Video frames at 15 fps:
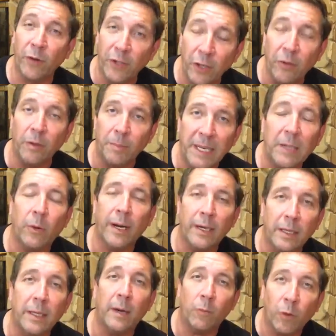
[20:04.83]
you to be great
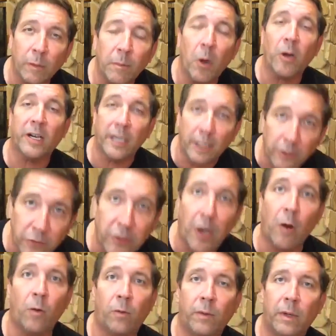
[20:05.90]
at network marketing. You
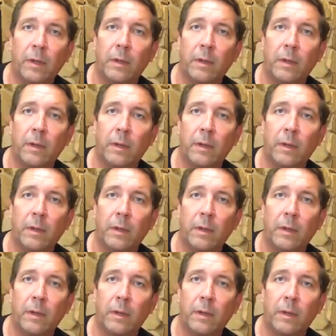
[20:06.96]
don't.